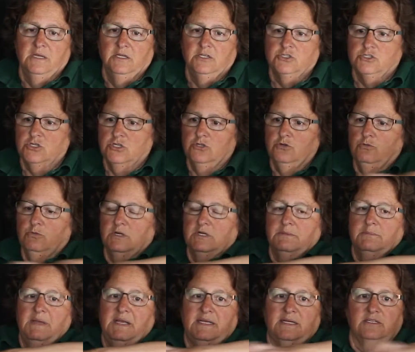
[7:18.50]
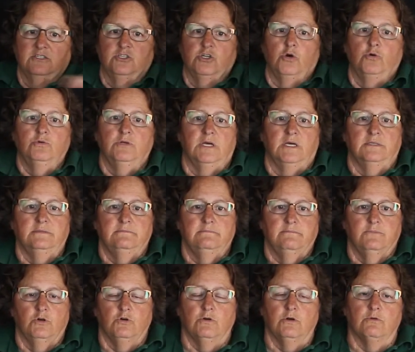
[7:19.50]
So you want to make a donut
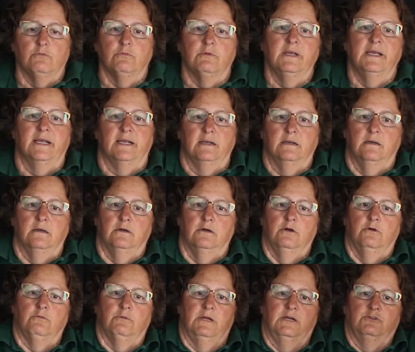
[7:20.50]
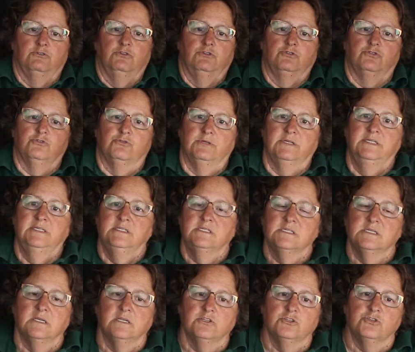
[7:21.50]
or a ring around your trees
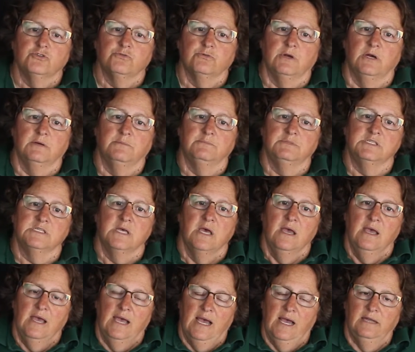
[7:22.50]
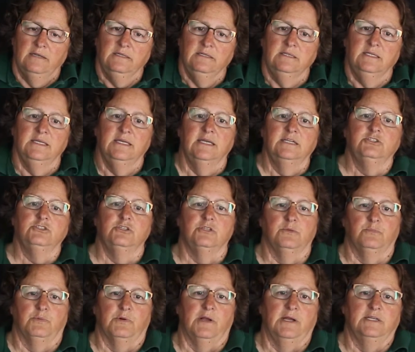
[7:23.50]
and shrubs out at the edge of the
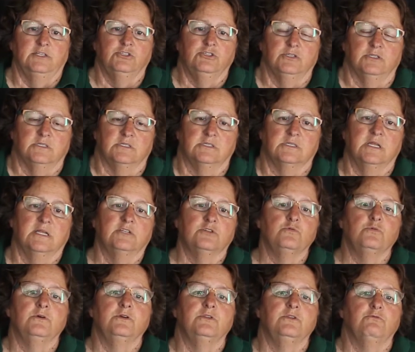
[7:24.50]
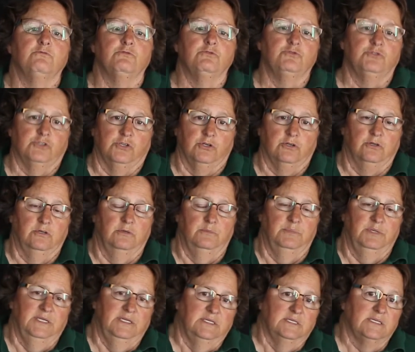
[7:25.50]
branches. That's where the roots are going to
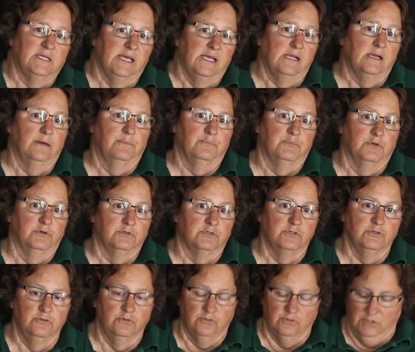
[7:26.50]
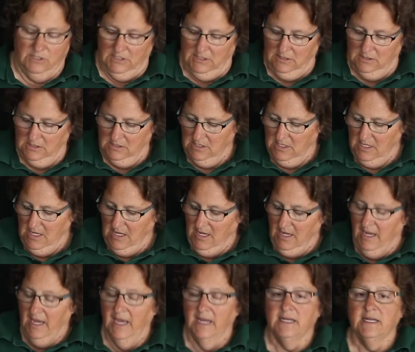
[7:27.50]
be to take up those nutrients.
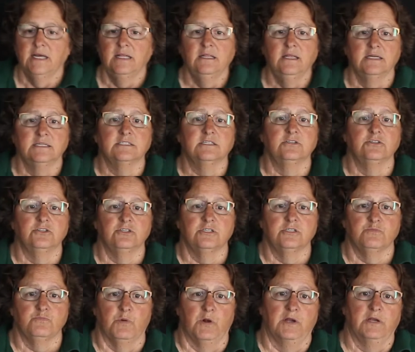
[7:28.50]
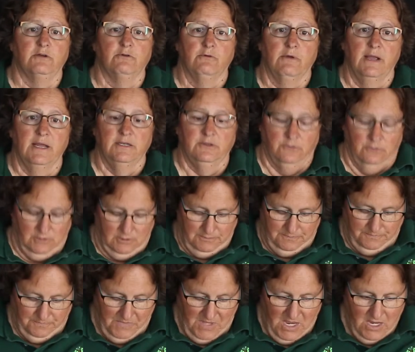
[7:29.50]
And I like to just spread a granule.
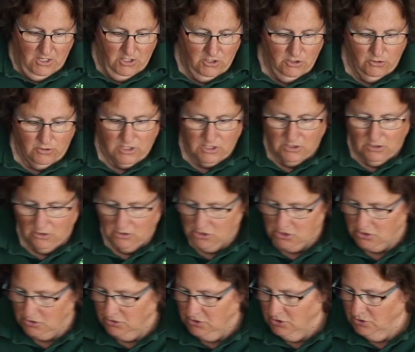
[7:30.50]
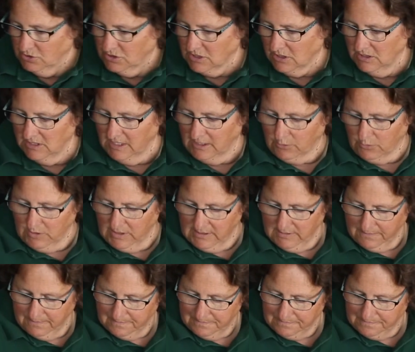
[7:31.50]
You can also use a liquid.